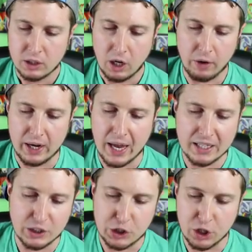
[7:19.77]
All right,
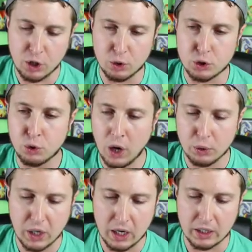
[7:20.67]
Execute,
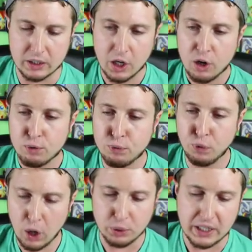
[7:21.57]
Krogunk,
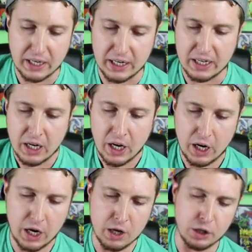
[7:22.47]
Froakie,
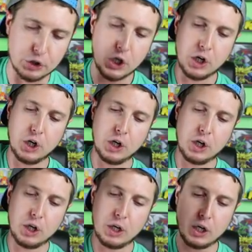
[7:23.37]

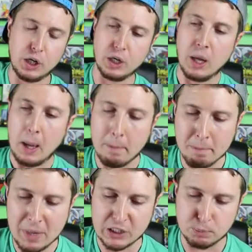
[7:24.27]
Energy,
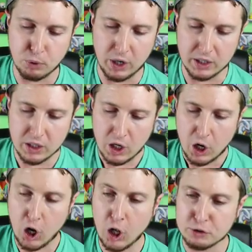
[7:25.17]
Mesprit,
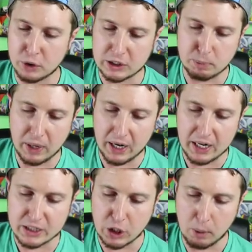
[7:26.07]
Ultra
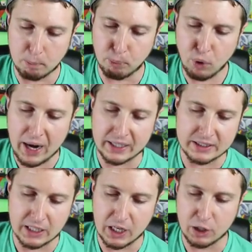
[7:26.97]
Space,
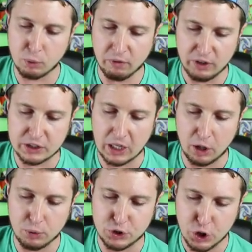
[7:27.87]
Braxen, Reverse
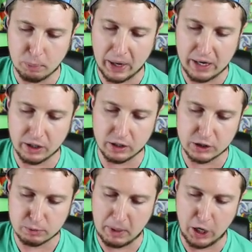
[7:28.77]
Hollow, Dewpider,
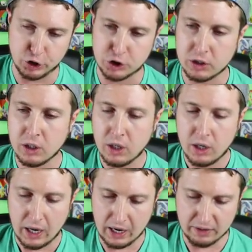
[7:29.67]
Smash.
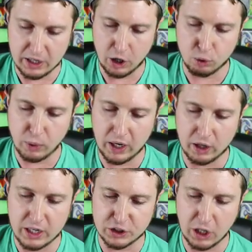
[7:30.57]
And then our
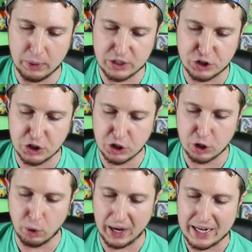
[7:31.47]
rare is going
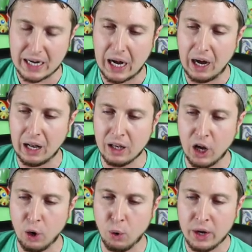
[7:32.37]
to a
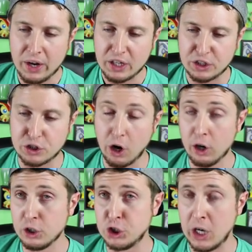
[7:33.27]
Hollow
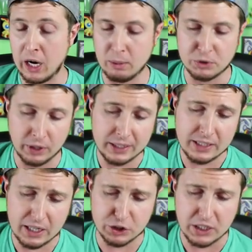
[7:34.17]
Garchomp. So
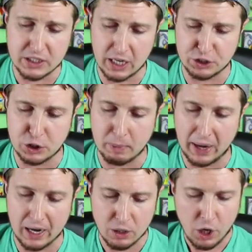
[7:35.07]
that's actually not too
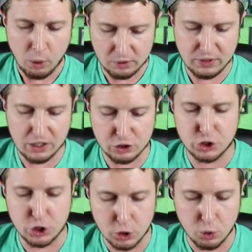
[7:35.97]
bad. We've gotten
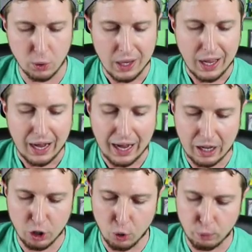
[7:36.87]
two
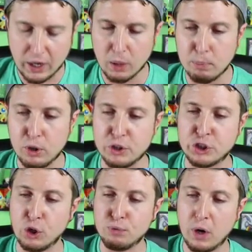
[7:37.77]
Hollow Rare pulls
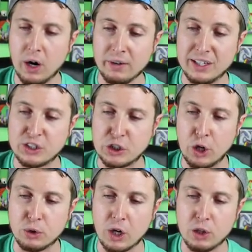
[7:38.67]
so far. There's the
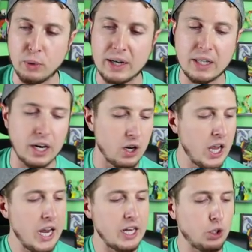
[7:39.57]
code card right there.
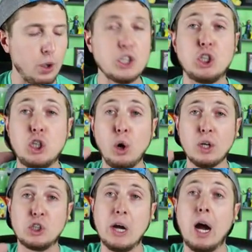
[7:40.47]
And of course,
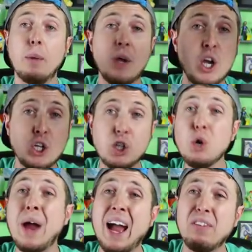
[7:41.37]
your job,
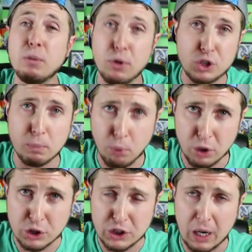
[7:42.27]
you have the most
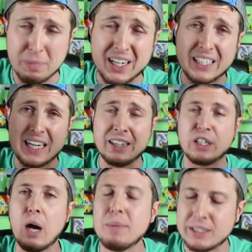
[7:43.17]
important job, because in the
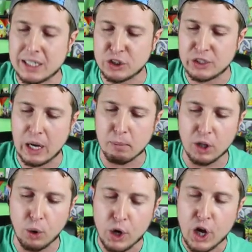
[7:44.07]
comment section down
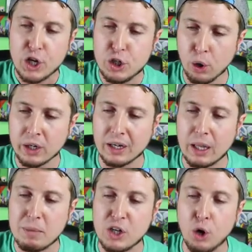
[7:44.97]
below, you're gonna
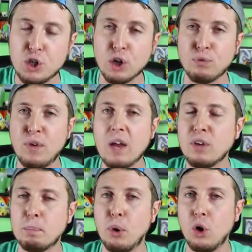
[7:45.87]
let me know your
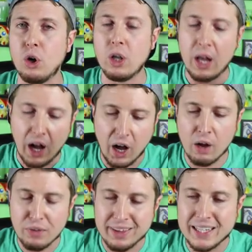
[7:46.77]
favorite pull
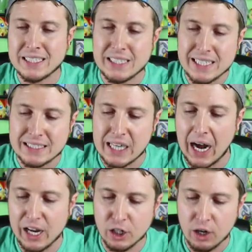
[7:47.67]
of this
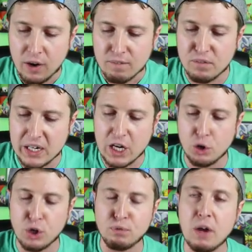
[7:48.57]
entire video,
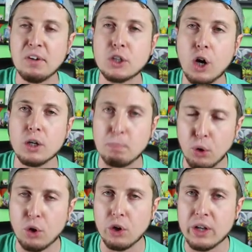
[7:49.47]
your favorite card
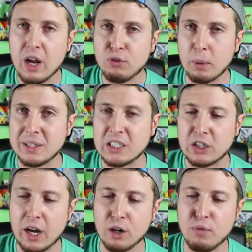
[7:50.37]
pulled from this
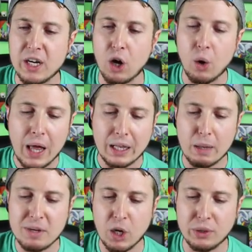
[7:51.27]
entire video.
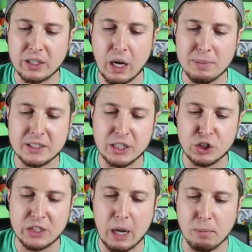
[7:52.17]
Let me know in the comment
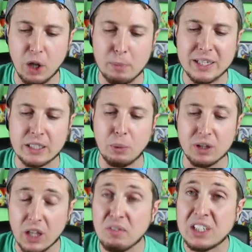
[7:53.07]
section down below, because I
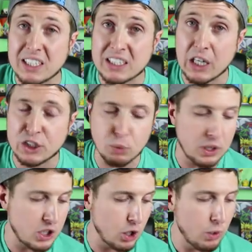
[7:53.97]
would love to discuss it
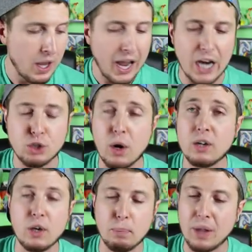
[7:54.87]
with you. I try
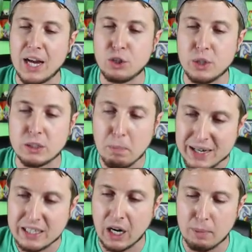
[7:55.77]
to reply to as
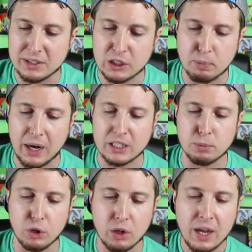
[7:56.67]
many comments as
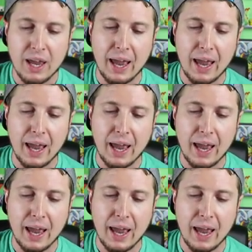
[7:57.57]
possible.